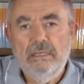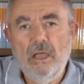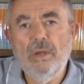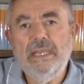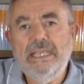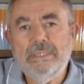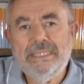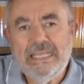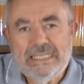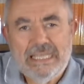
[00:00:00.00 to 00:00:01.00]
knowing he was
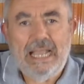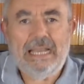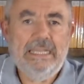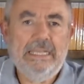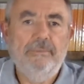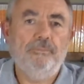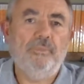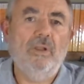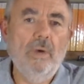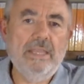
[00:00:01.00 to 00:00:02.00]
exactly
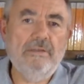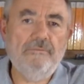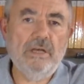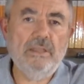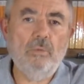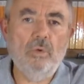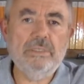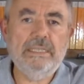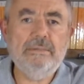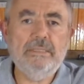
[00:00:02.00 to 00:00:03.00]
where the Father
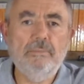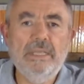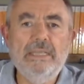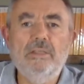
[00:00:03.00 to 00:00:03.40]
wanted him to be,